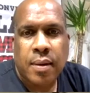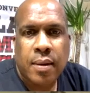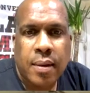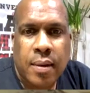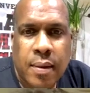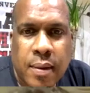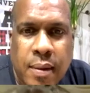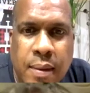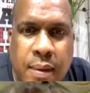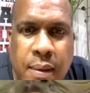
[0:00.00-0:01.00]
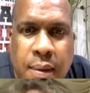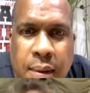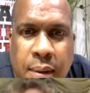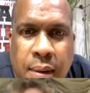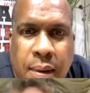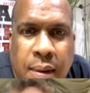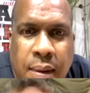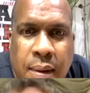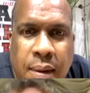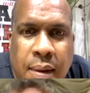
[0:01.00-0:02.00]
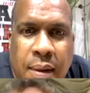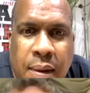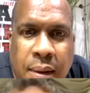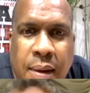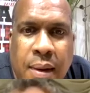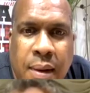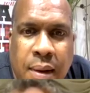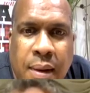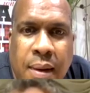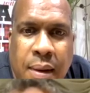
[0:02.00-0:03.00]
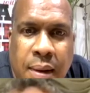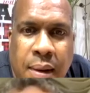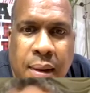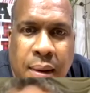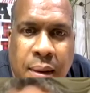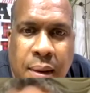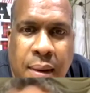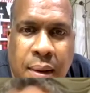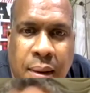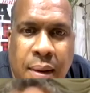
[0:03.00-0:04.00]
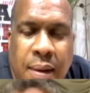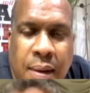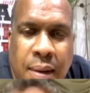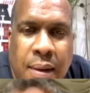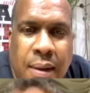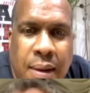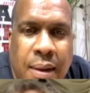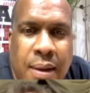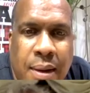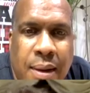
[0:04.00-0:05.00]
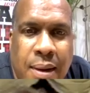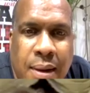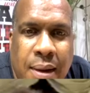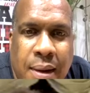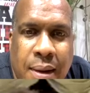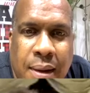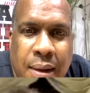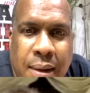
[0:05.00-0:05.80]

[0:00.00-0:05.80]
[no speech]